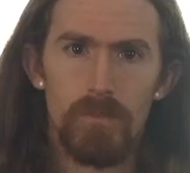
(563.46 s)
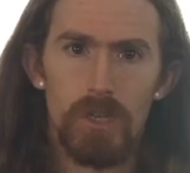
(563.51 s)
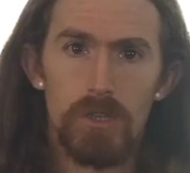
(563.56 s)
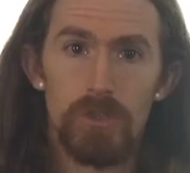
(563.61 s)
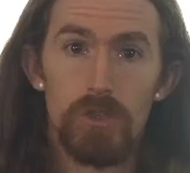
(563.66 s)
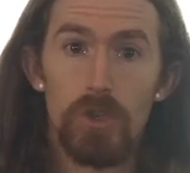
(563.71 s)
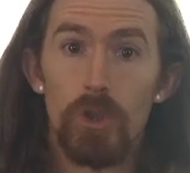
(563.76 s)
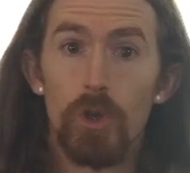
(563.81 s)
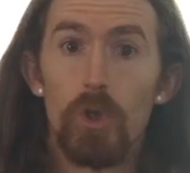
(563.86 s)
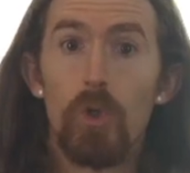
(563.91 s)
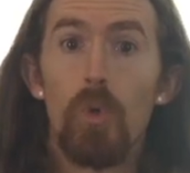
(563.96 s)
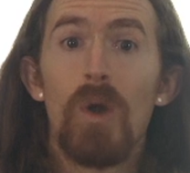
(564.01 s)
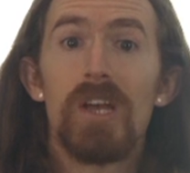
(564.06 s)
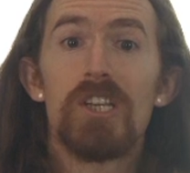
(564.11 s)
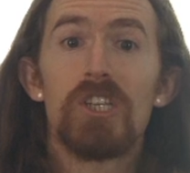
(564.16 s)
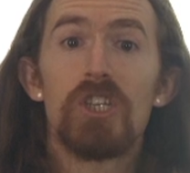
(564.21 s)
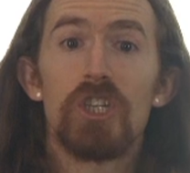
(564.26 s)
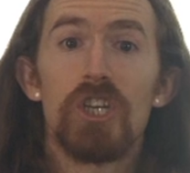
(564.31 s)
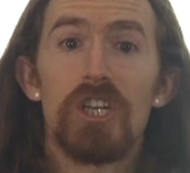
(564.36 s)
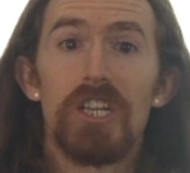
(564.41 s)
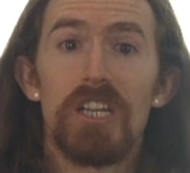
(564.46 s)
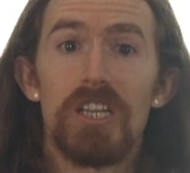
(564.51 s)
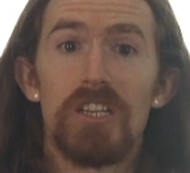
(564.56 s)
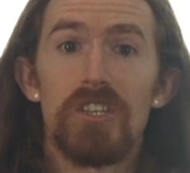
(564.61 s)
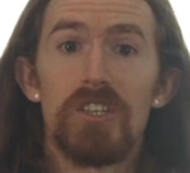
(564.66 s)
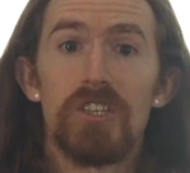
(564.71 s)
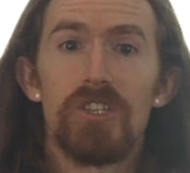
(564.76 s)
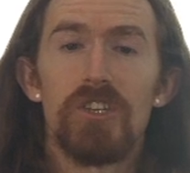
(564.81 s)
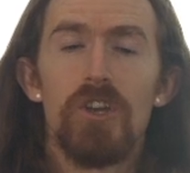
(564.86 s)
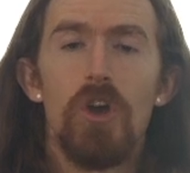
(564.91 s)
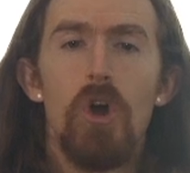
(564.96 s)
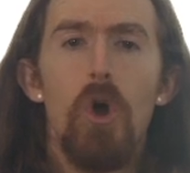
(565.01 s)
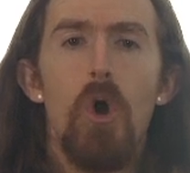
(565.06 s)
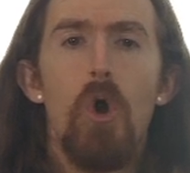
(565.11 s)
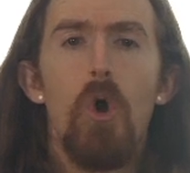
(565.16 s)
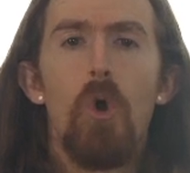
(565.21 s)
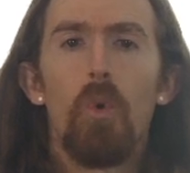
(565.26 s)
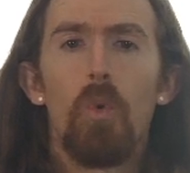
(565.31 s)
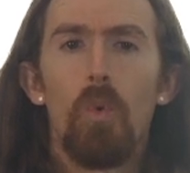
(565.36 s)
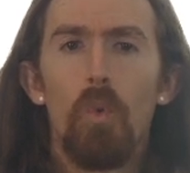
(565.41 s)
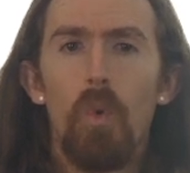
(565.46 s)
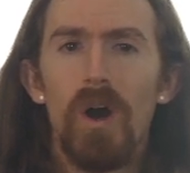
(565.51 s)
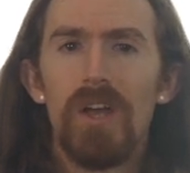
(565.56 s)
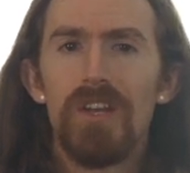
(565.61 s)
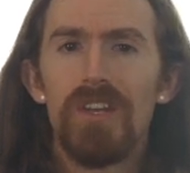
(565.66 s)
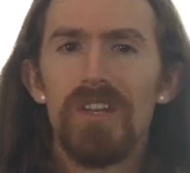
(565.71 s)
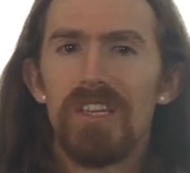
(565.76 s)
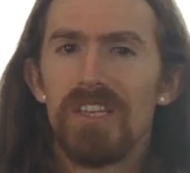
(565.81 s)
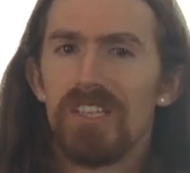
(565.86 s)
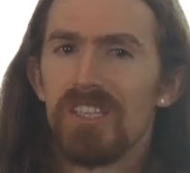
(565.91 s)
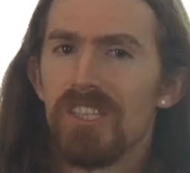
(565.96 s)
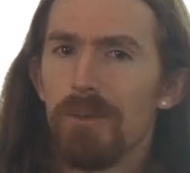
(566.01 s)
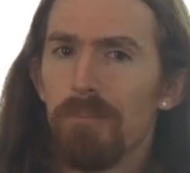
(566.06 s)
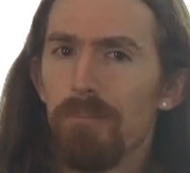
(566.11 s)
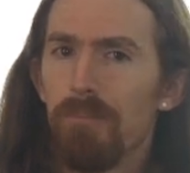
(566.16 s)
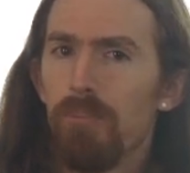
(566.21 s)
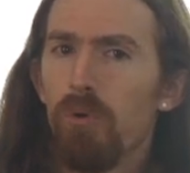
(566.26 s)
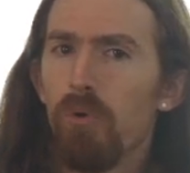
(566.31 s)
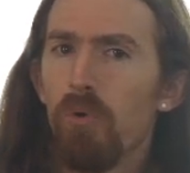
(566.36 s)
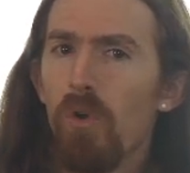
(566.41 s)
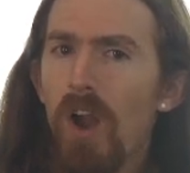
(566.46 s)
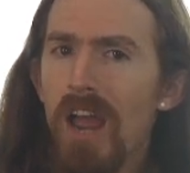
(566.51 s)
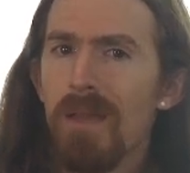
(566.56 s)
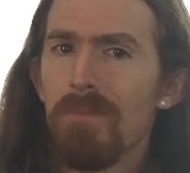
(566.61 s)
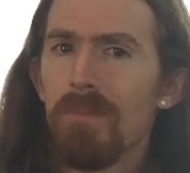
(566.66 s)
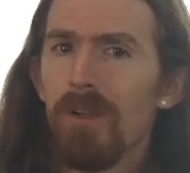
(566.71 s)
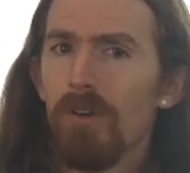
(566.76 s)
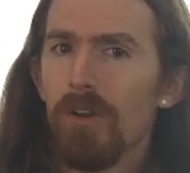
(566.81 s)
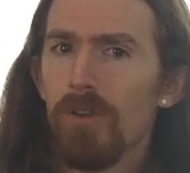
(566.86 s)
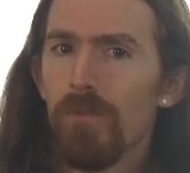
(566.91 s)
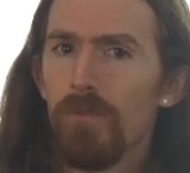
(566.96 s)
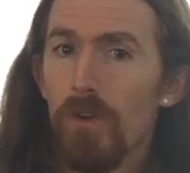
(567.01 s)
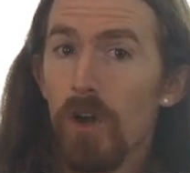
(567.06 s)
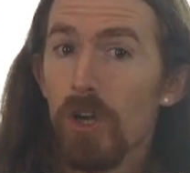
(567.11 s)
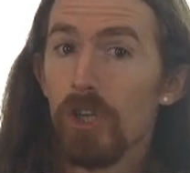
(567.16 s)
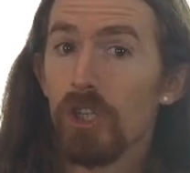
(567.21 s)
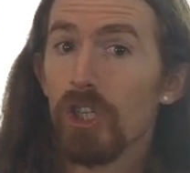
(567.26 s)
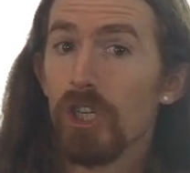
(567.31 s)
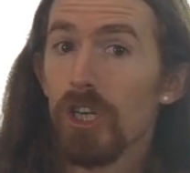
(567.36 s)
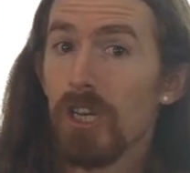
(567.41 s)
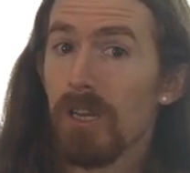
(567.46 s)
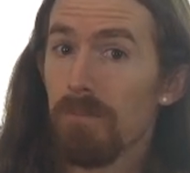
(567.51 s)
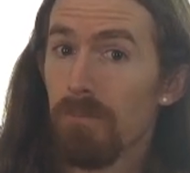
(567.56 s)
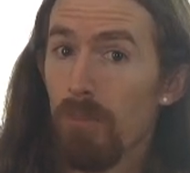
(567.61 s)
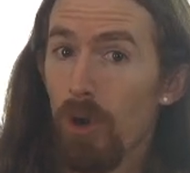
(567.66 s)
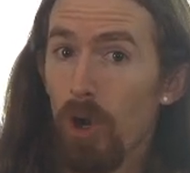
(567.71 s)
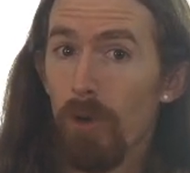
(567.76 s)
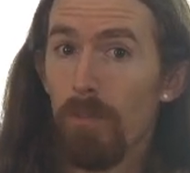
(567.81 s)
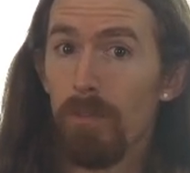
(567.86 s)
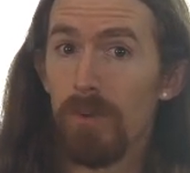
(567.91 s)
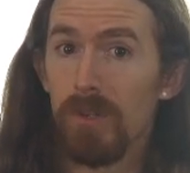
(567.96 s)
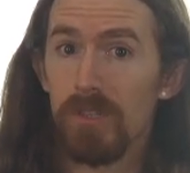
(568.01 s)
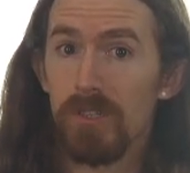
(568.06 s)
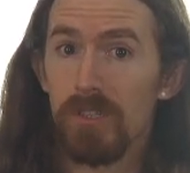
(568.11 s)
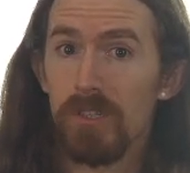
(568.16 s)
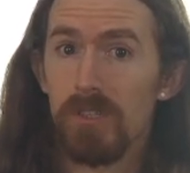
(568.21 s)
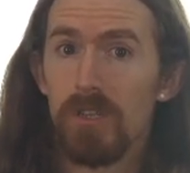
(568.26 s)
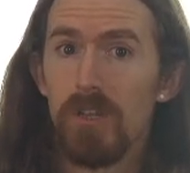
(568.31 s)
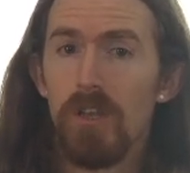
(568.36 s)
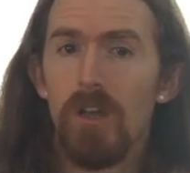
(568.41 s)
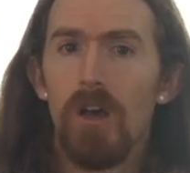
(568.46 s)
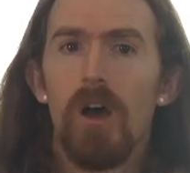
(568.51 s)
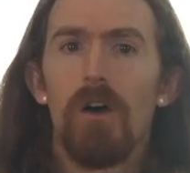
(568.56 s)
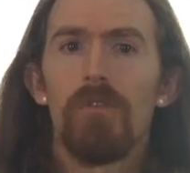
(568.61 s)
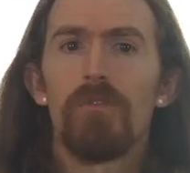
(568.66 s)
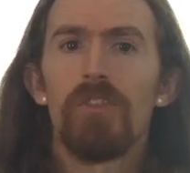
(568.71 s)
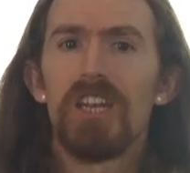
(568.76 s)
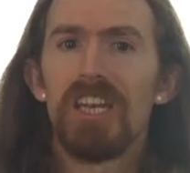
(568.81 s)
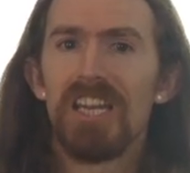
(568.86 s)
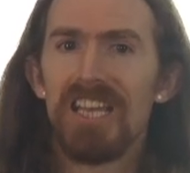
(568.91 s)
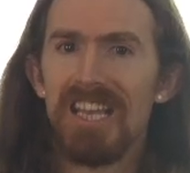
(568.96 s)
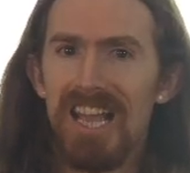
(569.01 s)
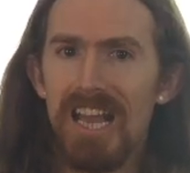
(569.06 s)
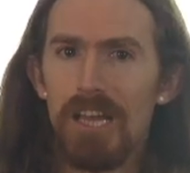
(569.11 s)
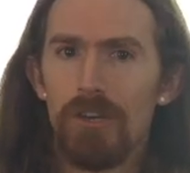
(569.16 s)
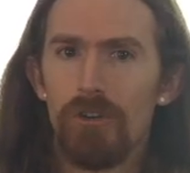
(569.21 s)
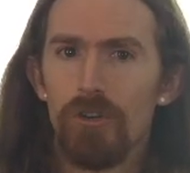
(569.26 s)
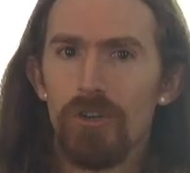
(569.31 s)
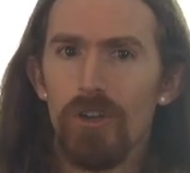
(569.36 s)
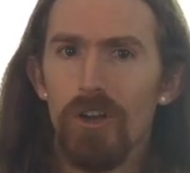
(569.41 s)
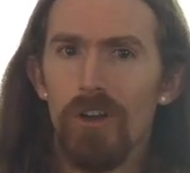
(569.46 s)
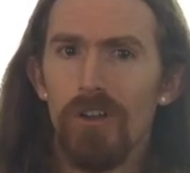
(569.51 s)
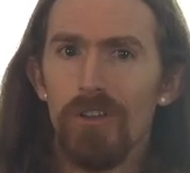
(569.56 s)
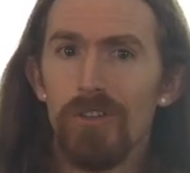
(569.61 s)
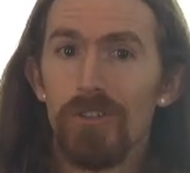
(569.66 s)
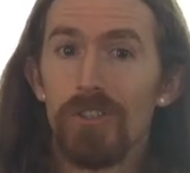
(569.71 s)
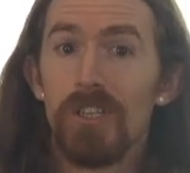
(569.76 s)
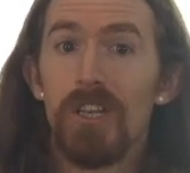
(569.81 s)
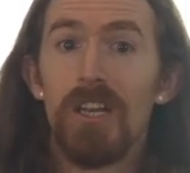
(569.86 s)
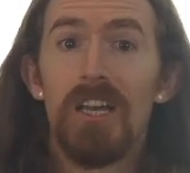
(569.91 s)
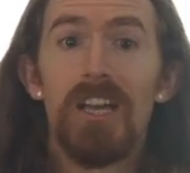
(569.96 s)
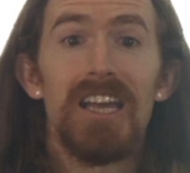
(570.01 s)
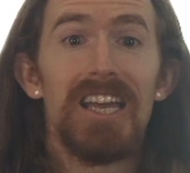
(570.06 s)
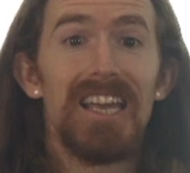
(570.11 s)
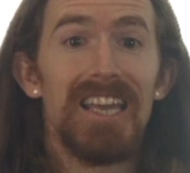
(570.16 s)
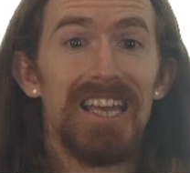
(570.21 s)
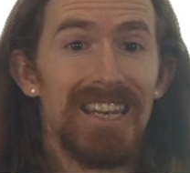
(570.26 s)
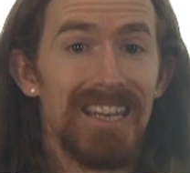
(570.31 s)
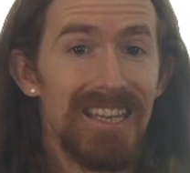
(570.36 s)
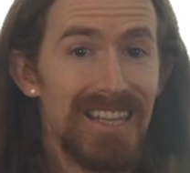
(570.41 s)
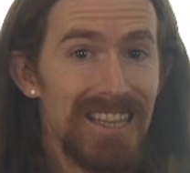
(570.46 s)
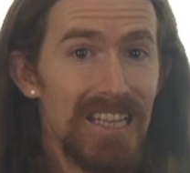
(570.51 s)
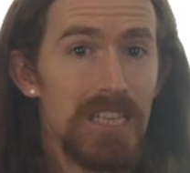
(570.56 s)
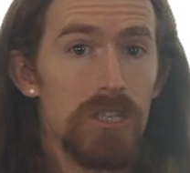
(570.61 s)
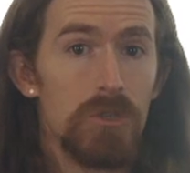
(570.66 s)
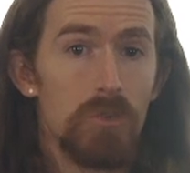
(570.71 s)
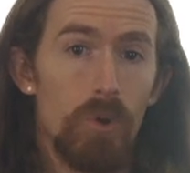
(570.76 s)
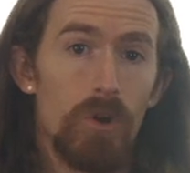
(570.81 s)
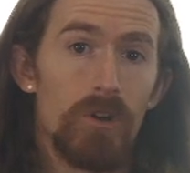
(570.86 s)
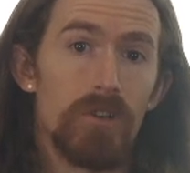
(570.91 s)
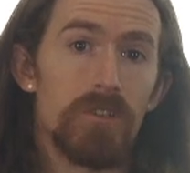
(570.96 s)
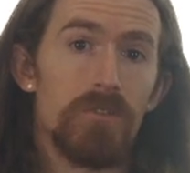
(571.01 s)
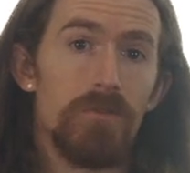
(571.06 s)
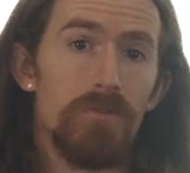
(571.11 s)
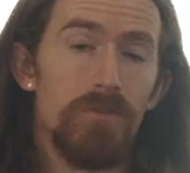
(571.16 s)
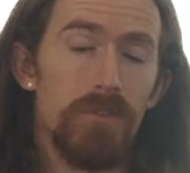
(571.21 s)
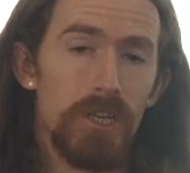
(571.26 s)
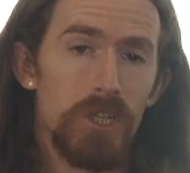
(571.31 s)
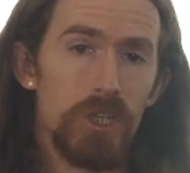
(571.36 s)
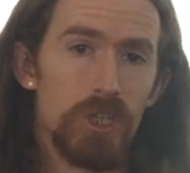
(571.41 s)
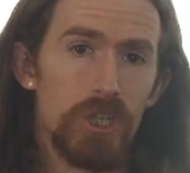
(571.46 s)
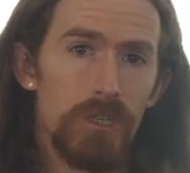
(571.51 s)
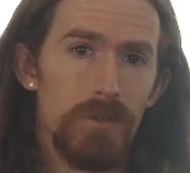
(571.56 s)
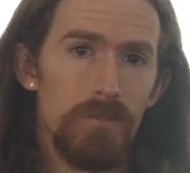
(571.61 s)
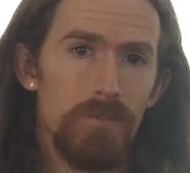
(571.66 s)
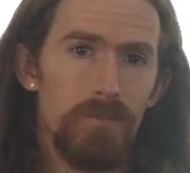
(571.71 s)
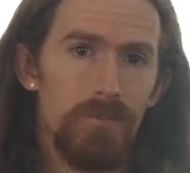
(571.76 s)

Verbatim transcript: So the question is, what is the primary function and purpose of the Neanderthals in these works of fiction.